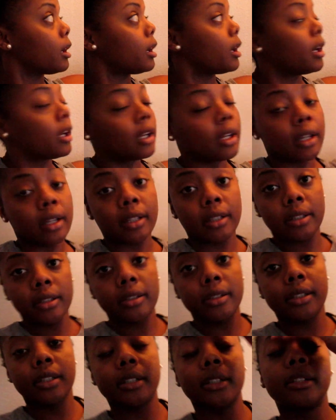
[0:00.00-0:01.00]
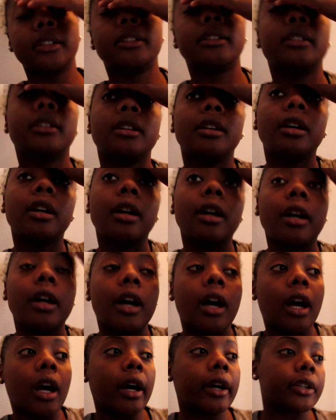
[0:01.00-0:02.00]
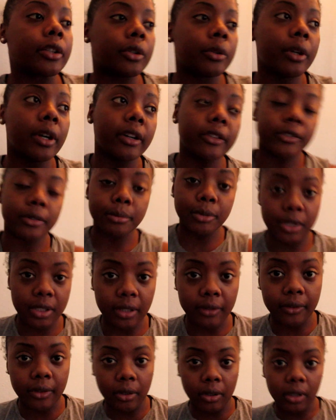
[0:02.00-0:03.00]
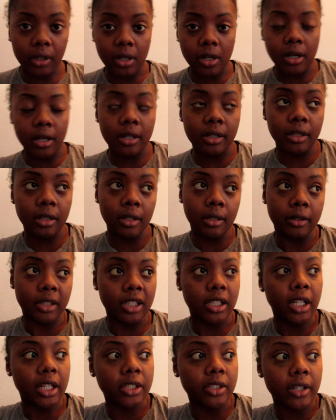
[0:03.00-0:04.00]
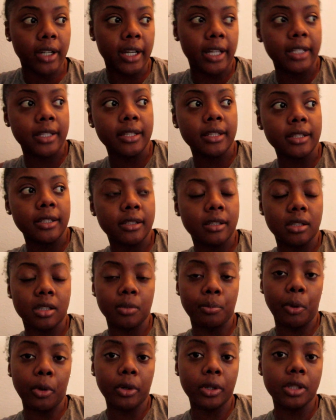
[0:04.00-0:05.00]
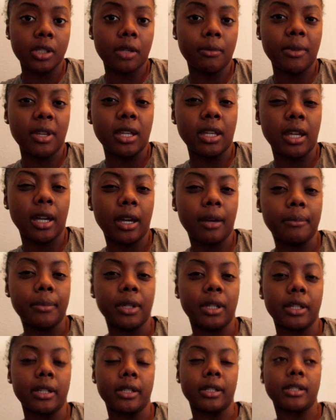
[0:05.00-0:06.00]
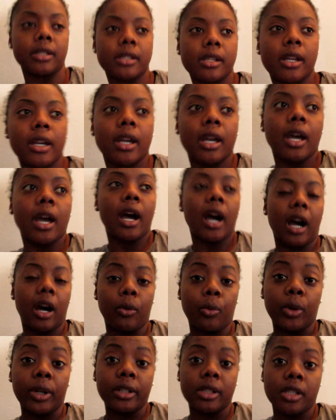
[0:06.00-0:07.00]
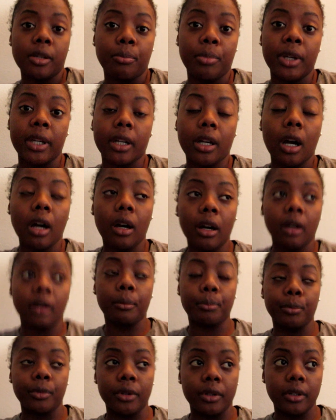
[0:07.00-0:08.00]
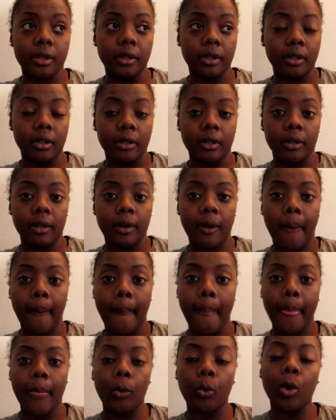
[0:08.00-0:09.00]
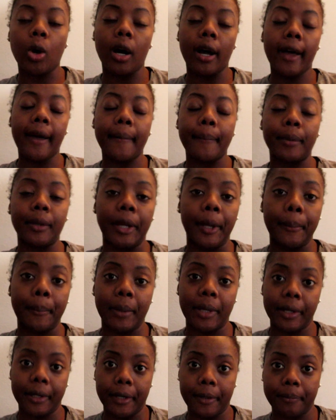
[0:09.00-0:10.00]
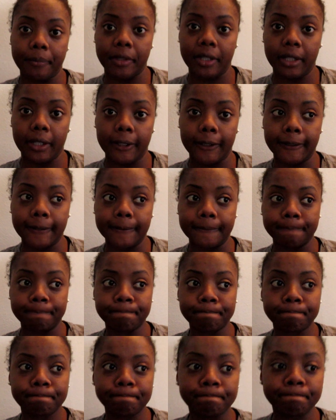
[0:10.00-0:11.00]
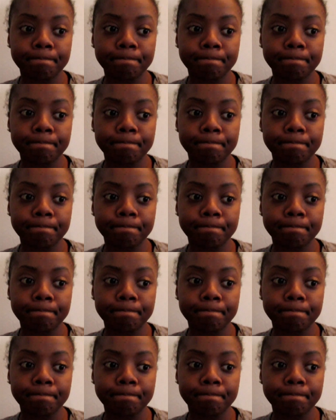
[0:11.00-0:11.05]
And I do have some stuff going on. Uh, the doctor hasn't spoken to me yet because I went to pick up the, well, I had Blake pick up the, um,